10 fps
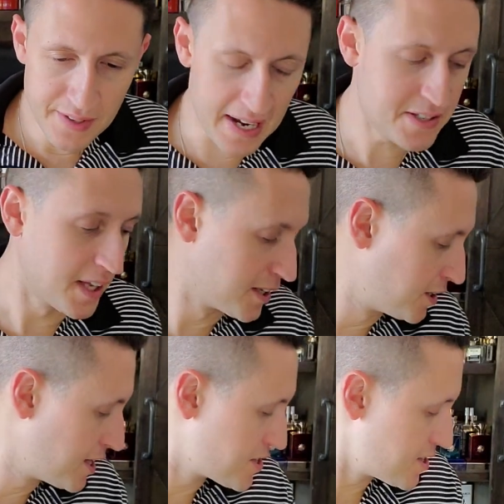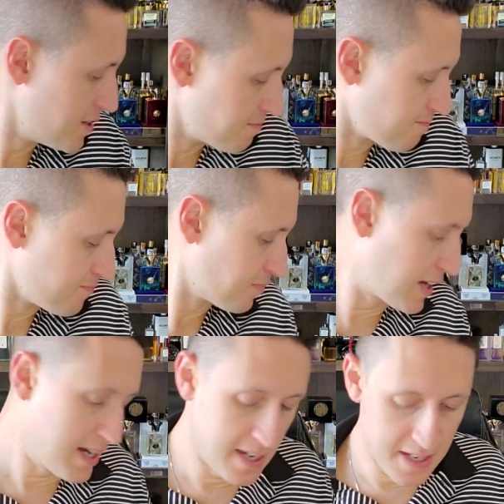Next on the list
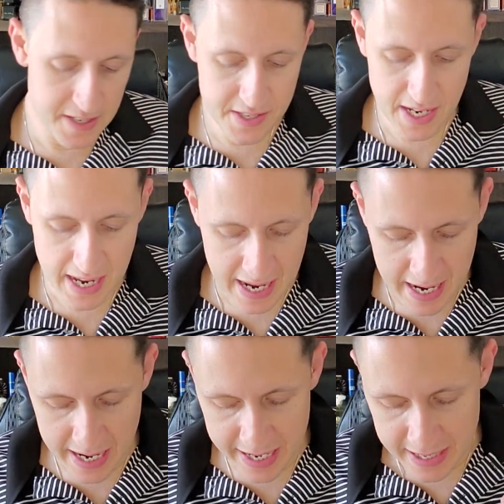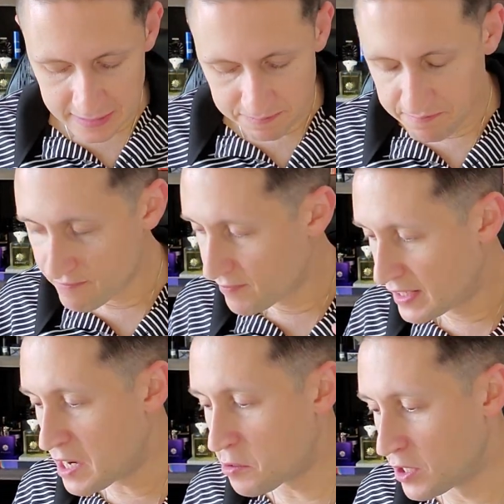is a
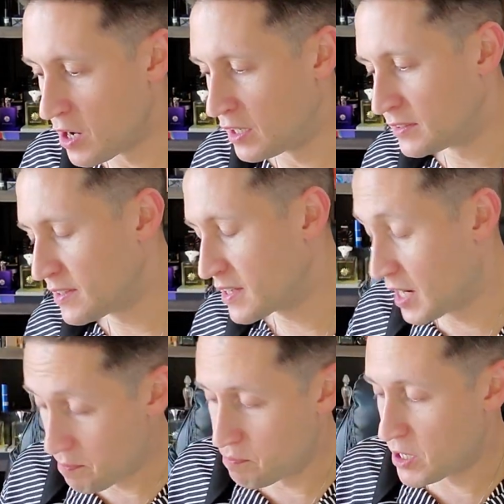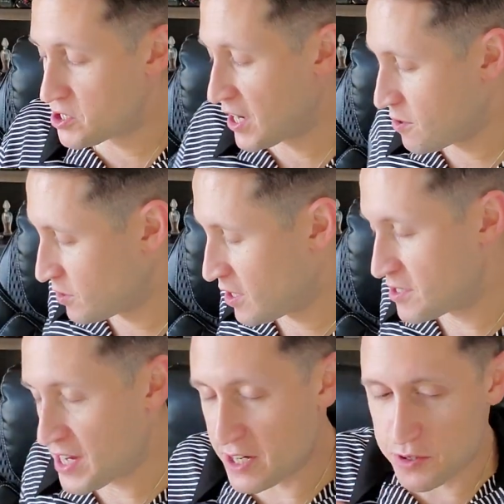Guerlain, a bunch of
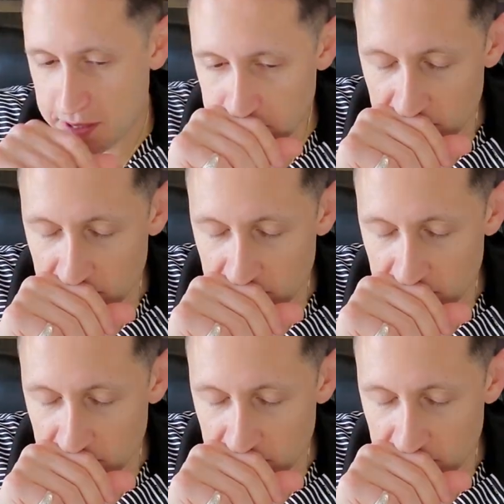Guerlains, actually.